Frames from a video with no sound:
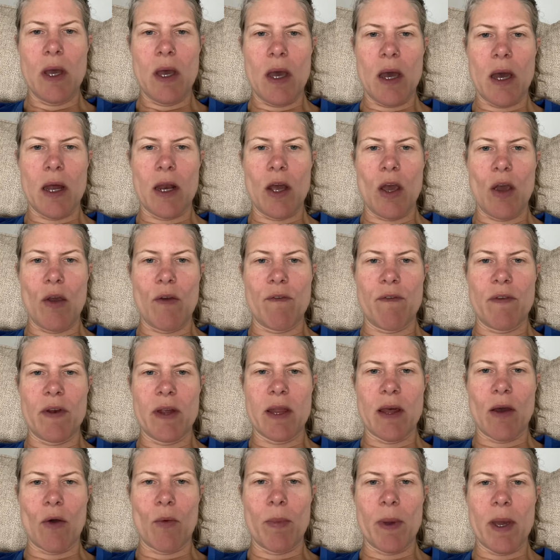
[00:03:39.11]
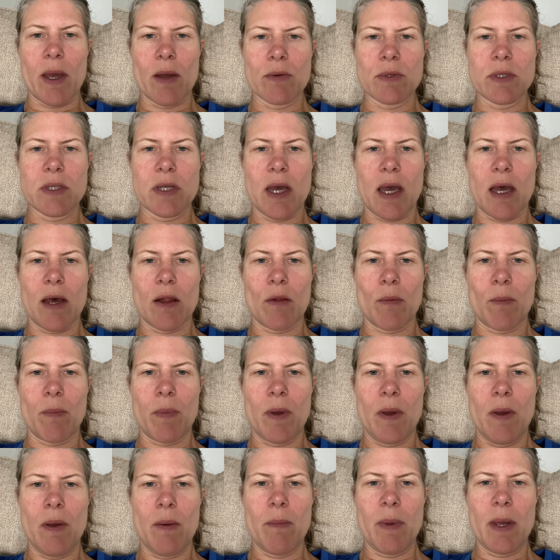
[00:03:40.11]
And hopefully that will be able to help
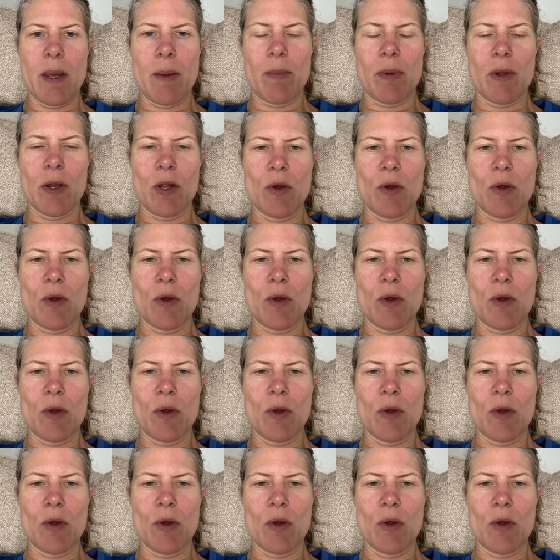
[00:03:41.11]
people